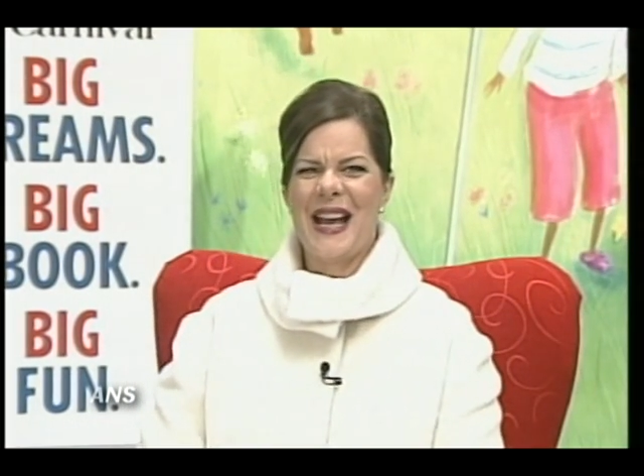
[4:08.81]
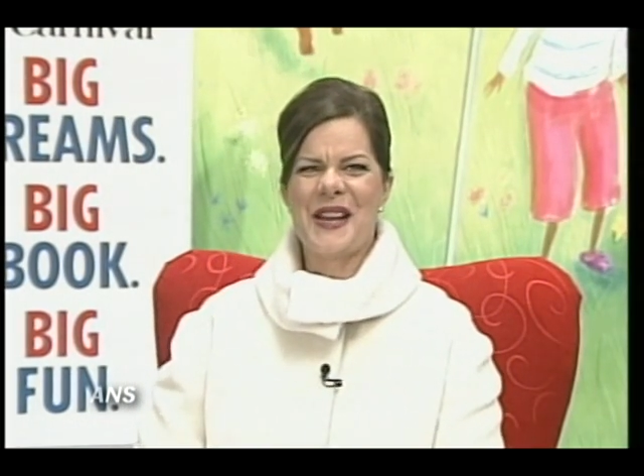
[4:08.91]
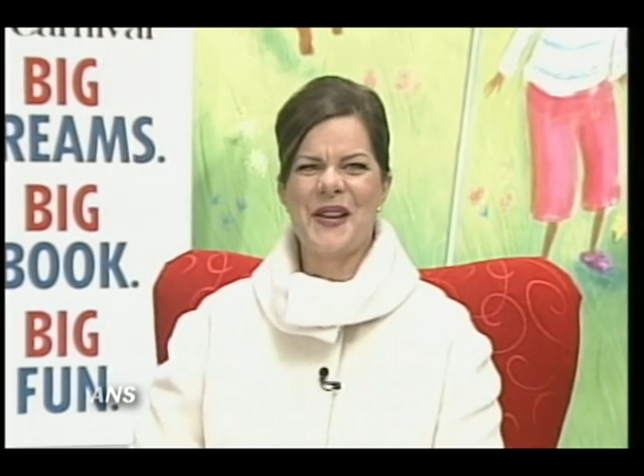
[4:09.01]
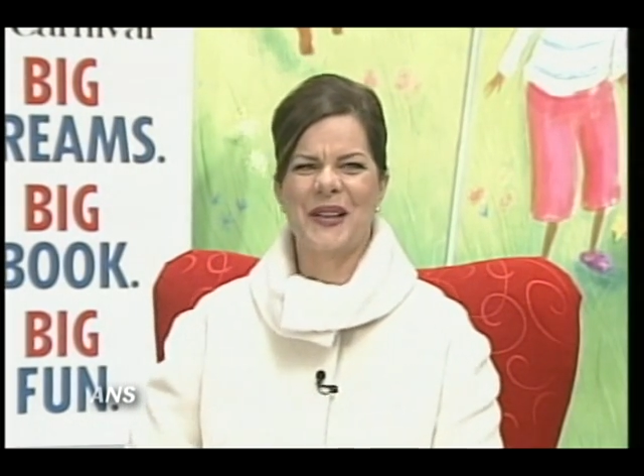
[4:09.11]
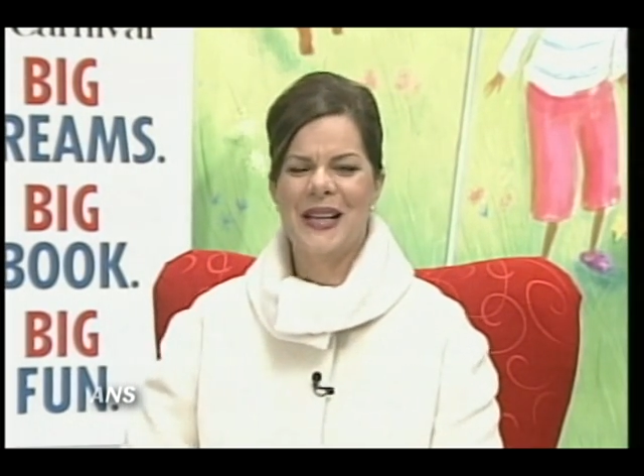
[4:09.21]
I
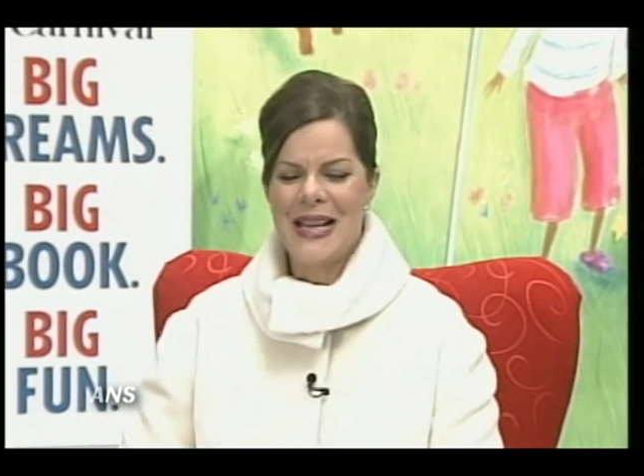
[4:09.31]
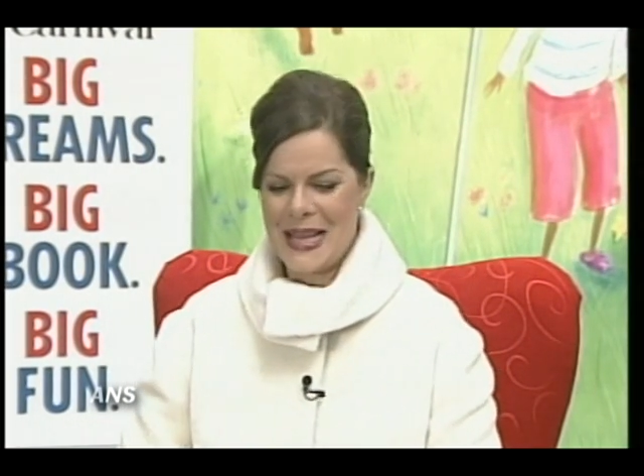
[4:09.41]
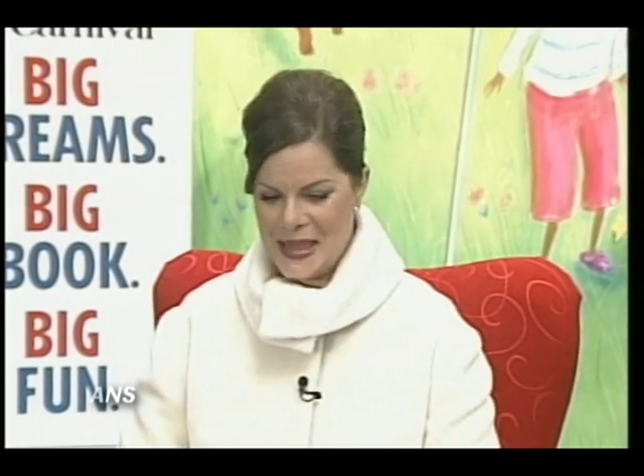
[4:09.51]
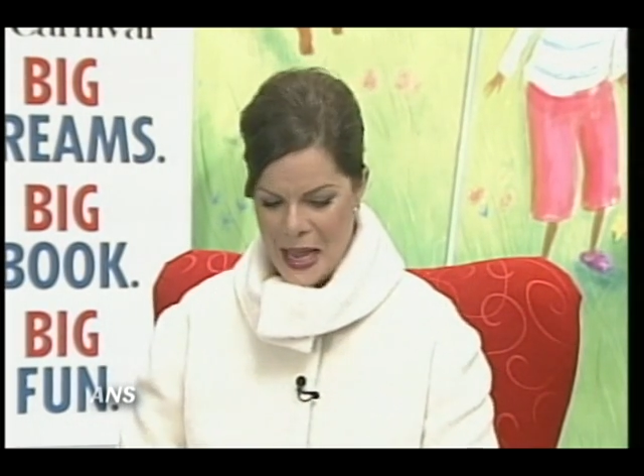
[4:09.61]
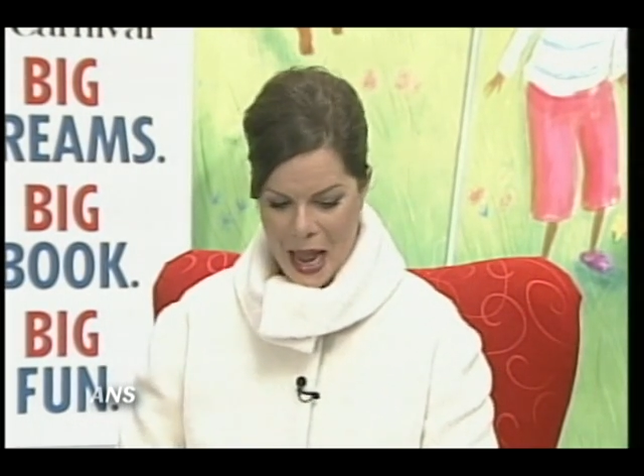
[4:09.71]
know.
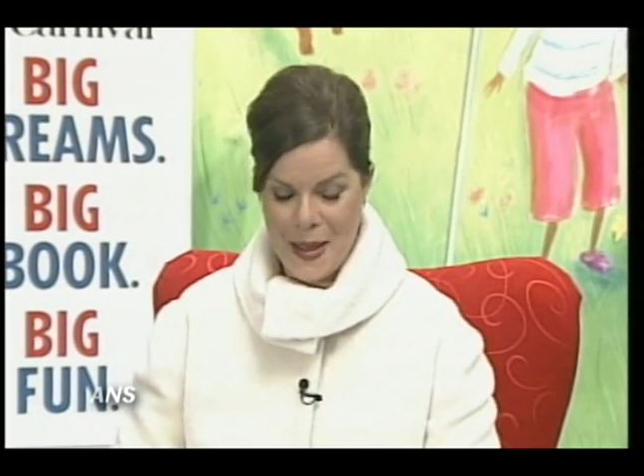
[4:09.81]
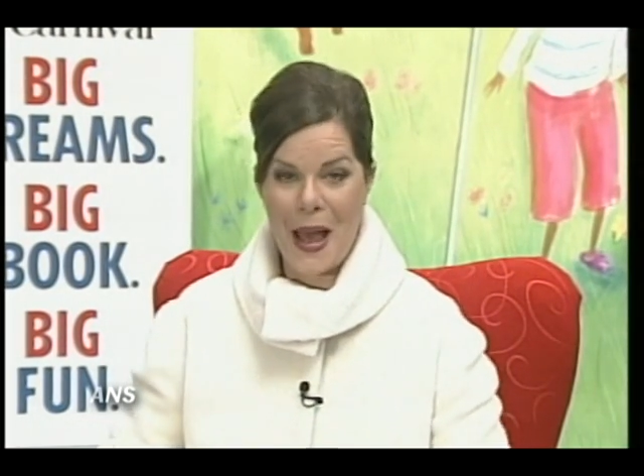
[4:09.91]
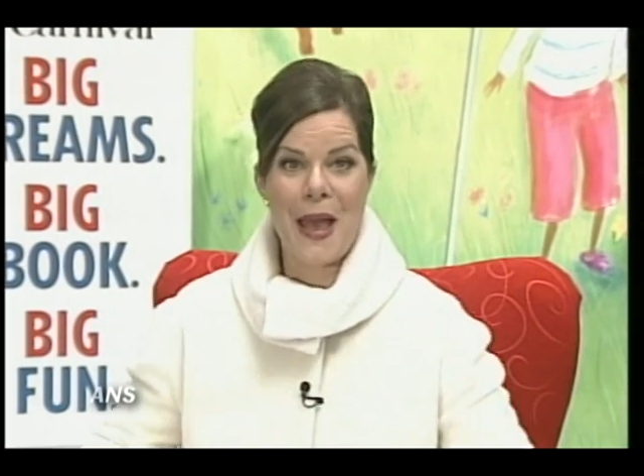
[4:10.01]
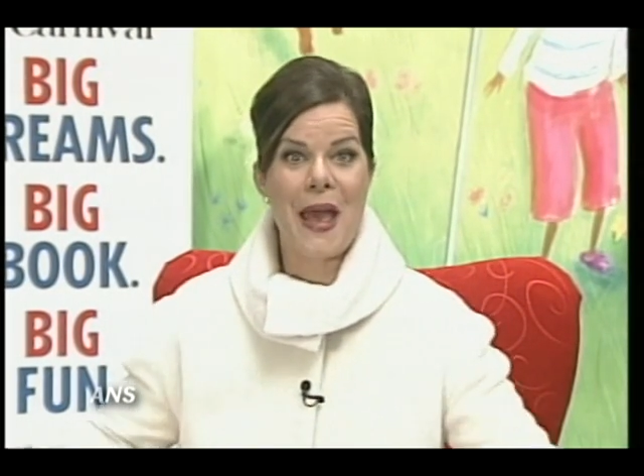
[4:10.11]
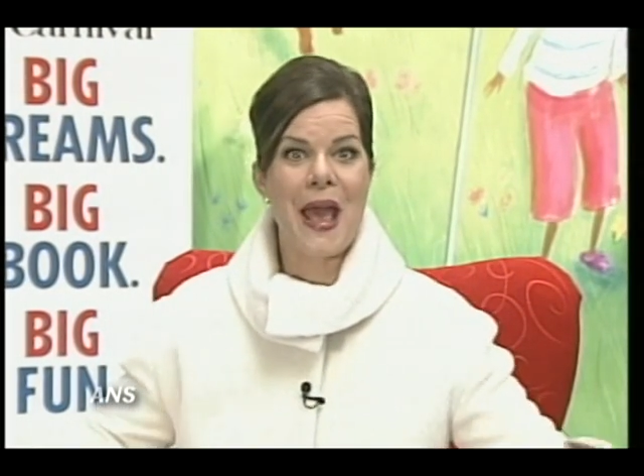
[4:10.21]
I,
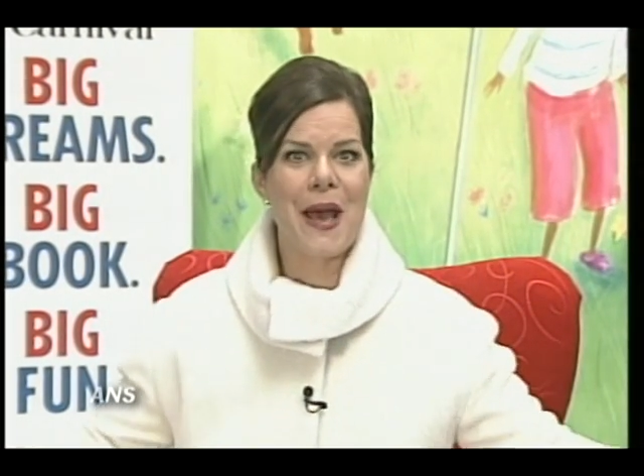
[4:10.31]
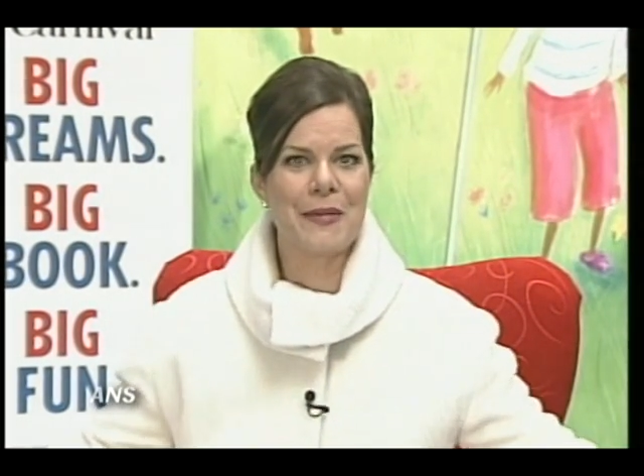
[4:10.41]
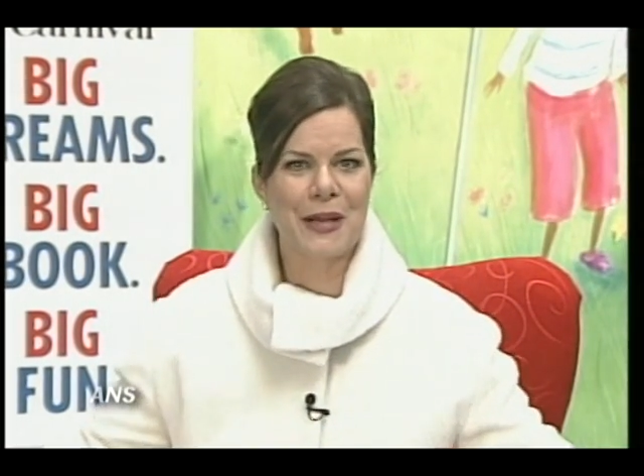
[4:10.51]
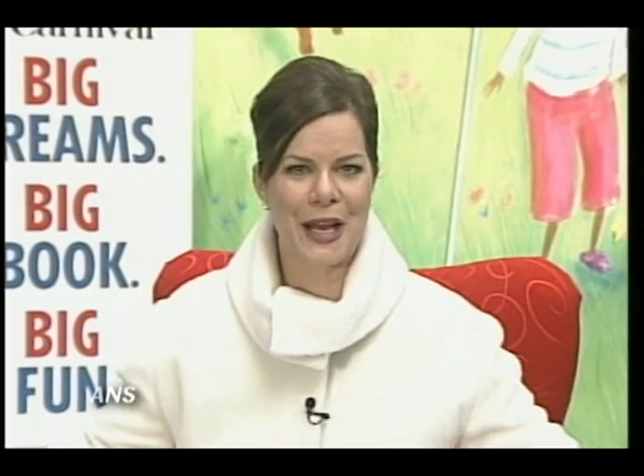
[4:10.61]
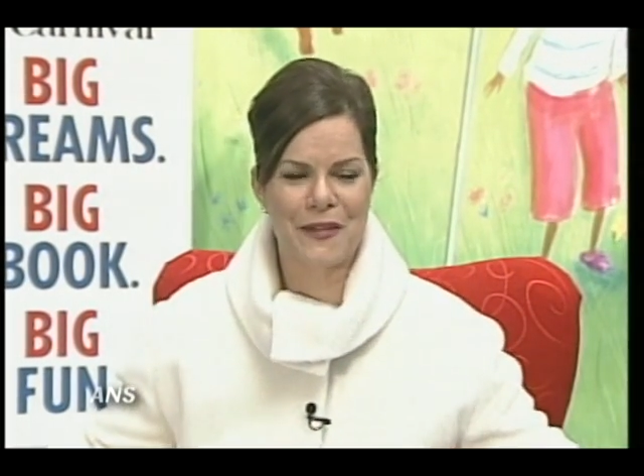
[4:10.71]
I
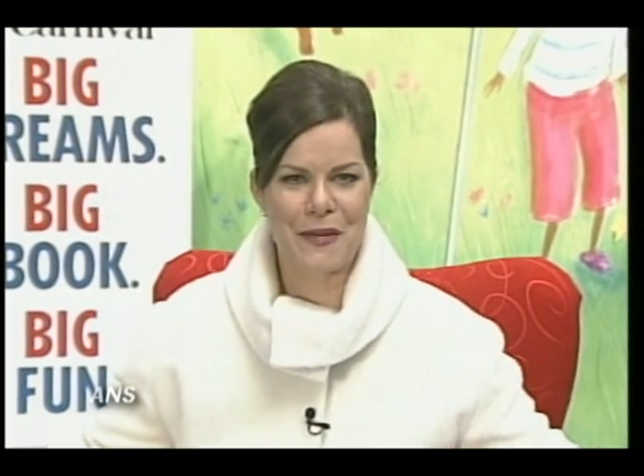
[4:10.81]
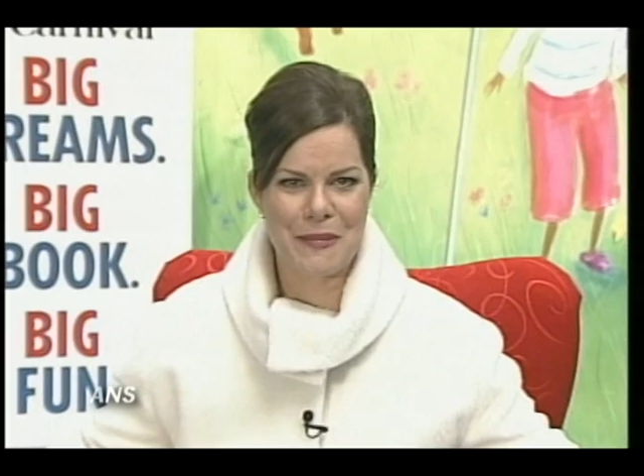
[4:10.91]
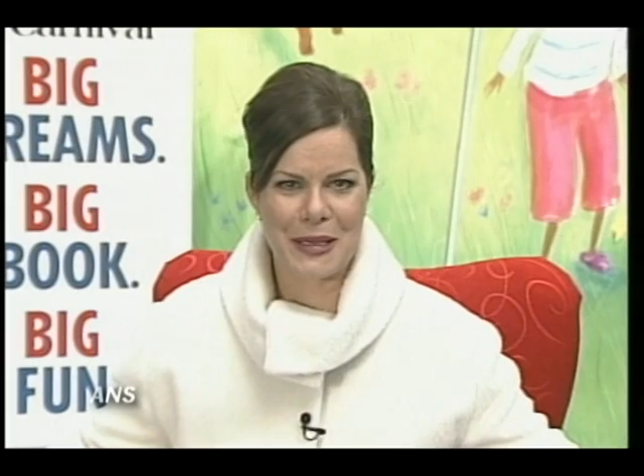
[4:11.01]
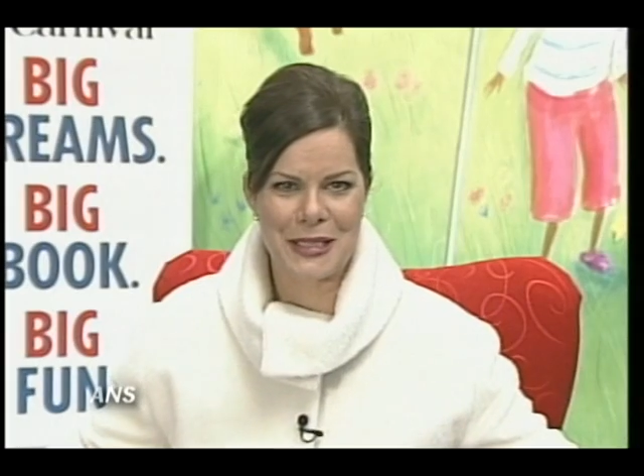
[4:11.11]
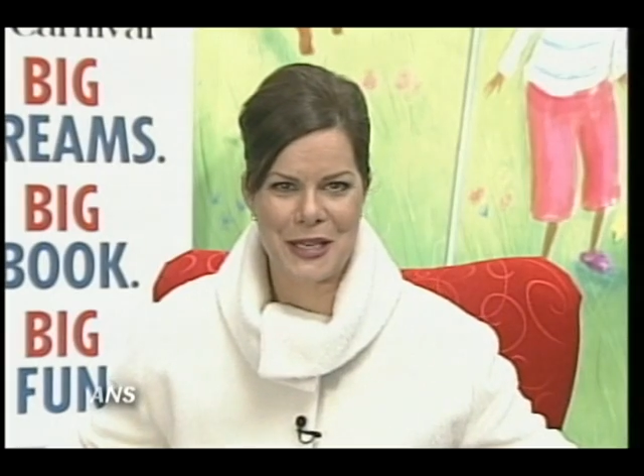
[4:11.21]
am kind of a
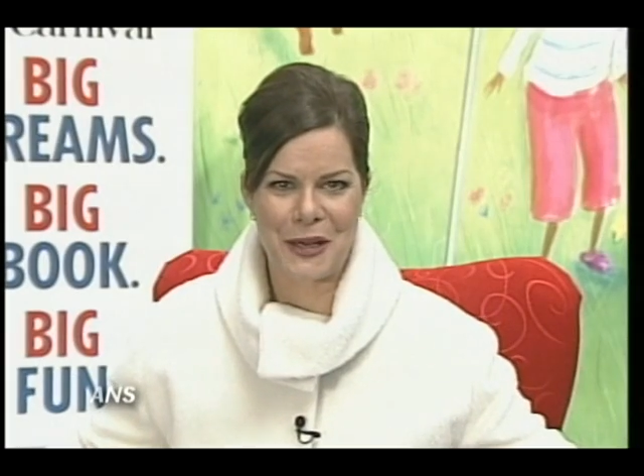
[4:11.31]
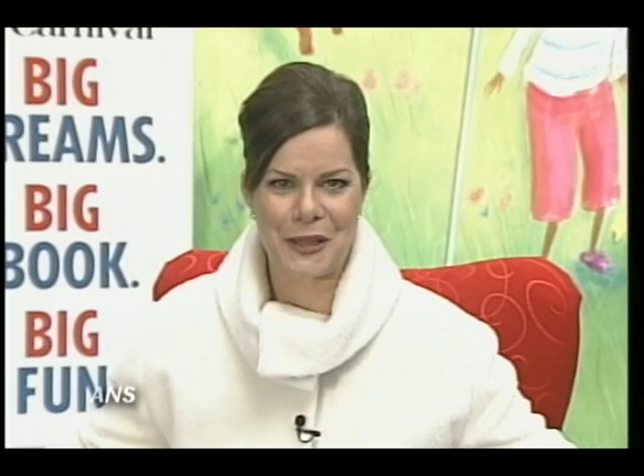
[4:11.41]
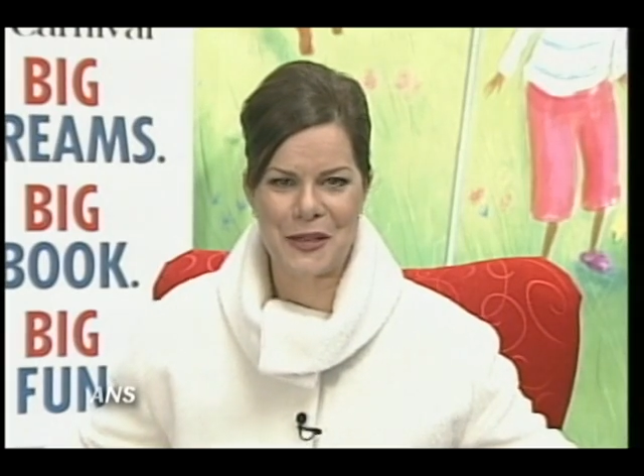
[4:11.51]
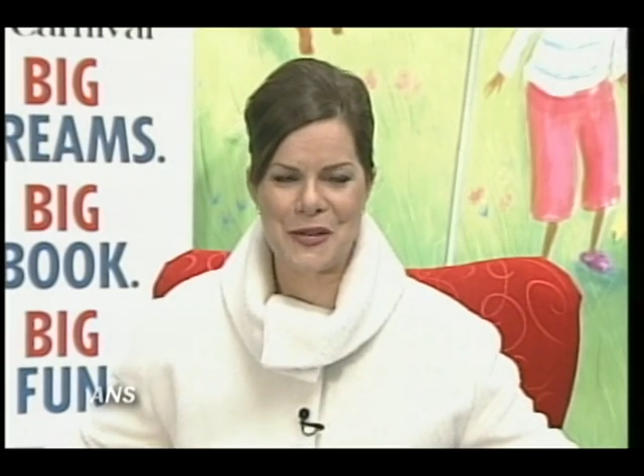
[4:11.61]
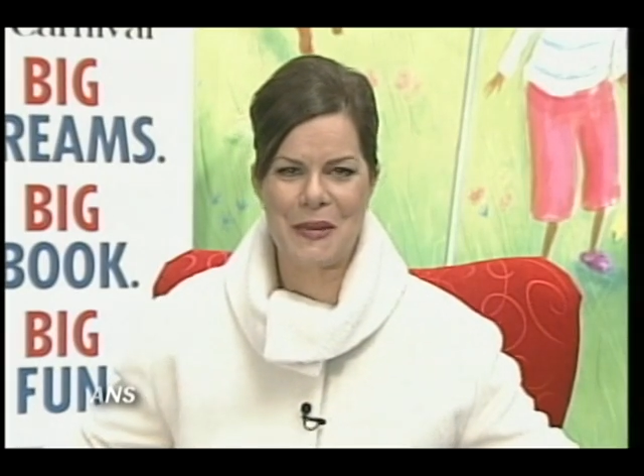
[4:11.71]
big chair.
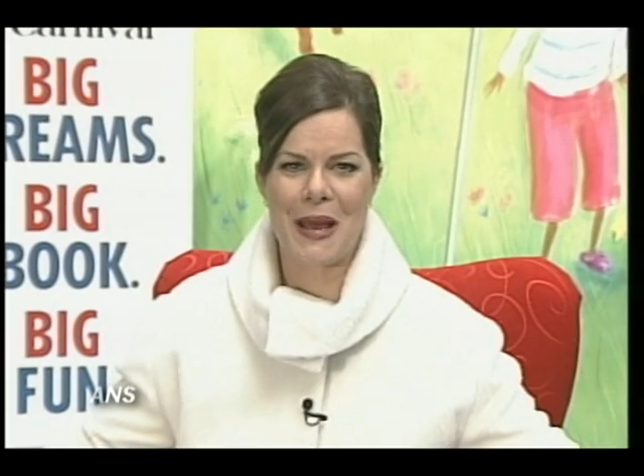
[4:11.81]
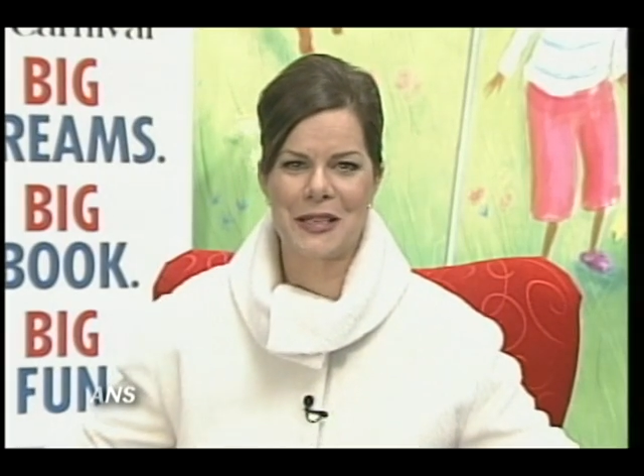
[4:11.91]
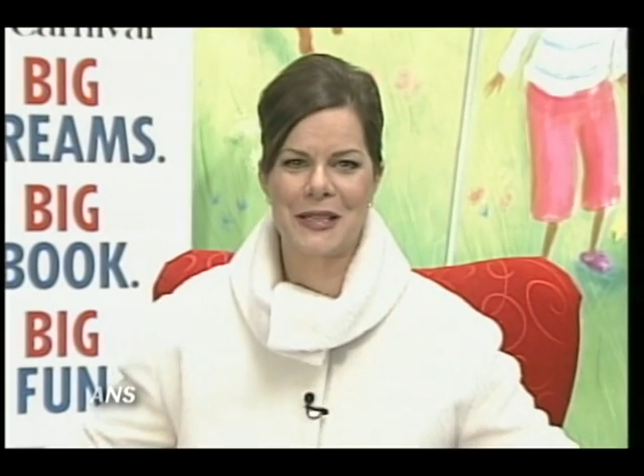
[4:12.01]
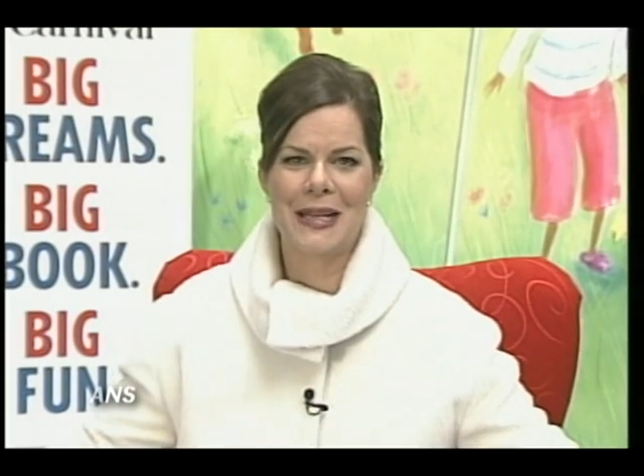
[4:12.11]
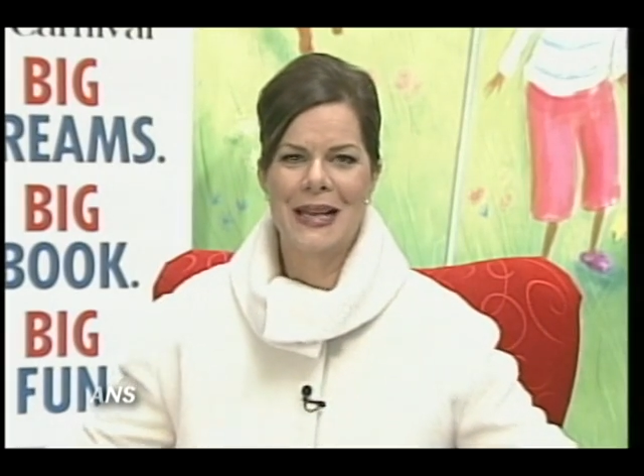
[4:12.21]
Can you
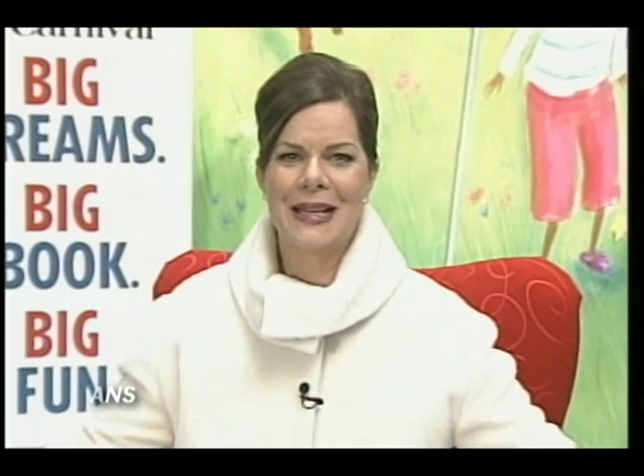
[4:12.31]
imagine?